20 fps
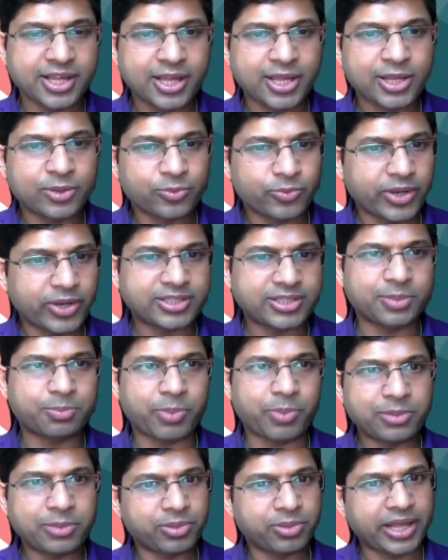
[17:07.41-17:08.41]
where the
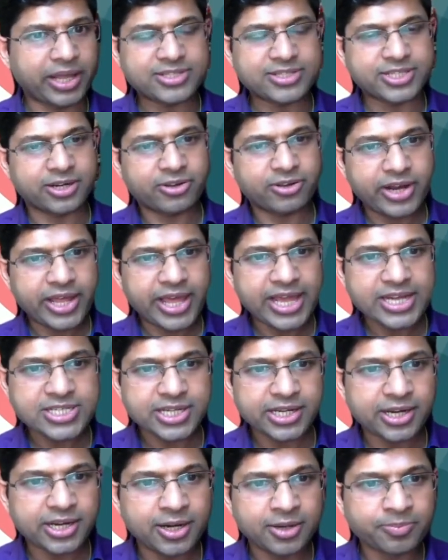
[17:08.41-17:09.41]
pipelines are
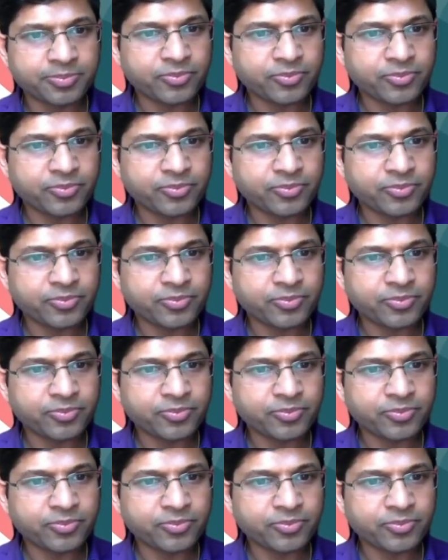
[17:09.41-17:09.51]
created,